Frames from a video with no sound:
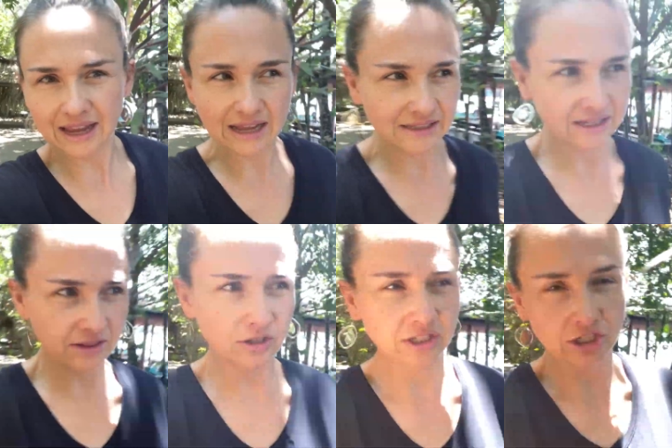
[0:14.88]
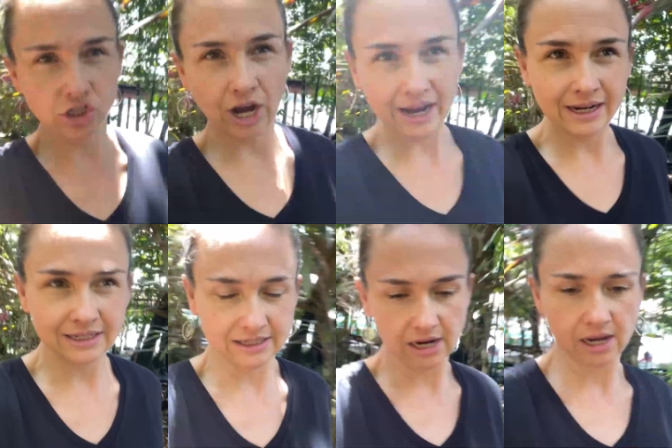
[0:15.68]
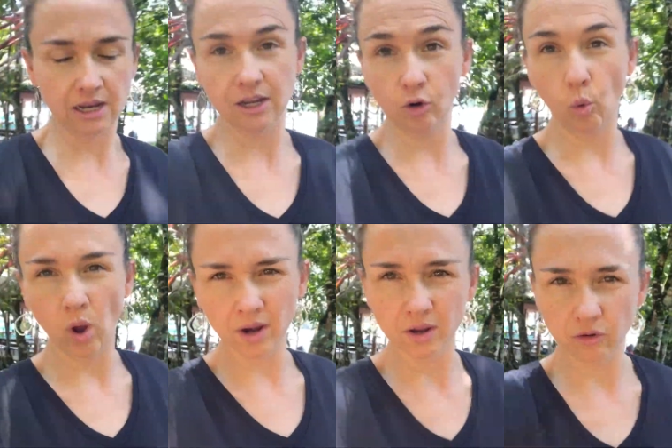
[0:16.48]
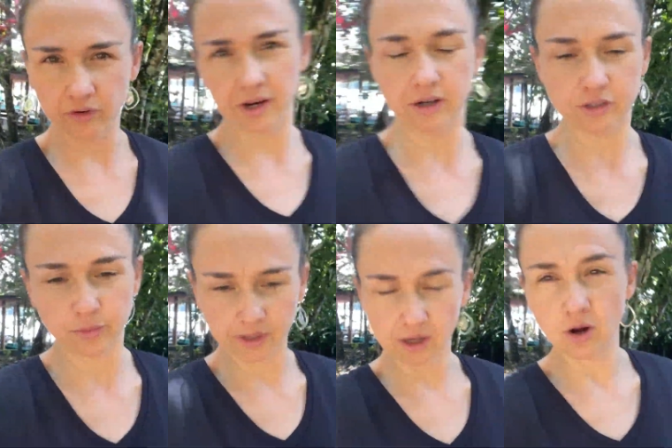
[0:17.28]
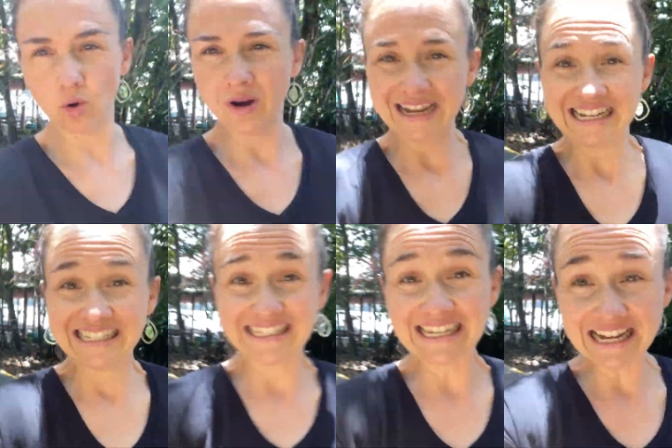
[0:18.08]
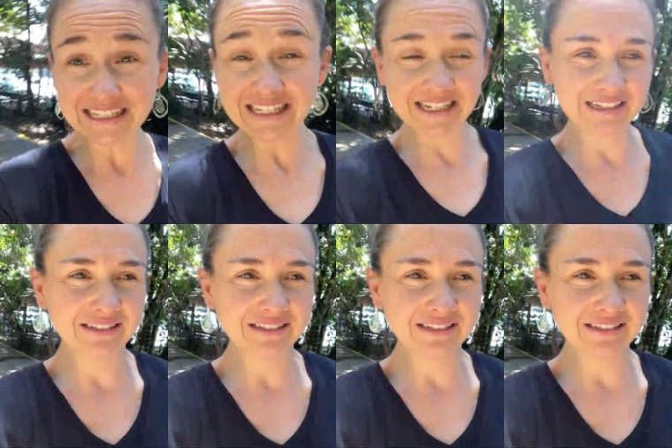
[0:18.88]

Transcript: guide said there's a giant uh, iguana over here. So we're gonna go see it.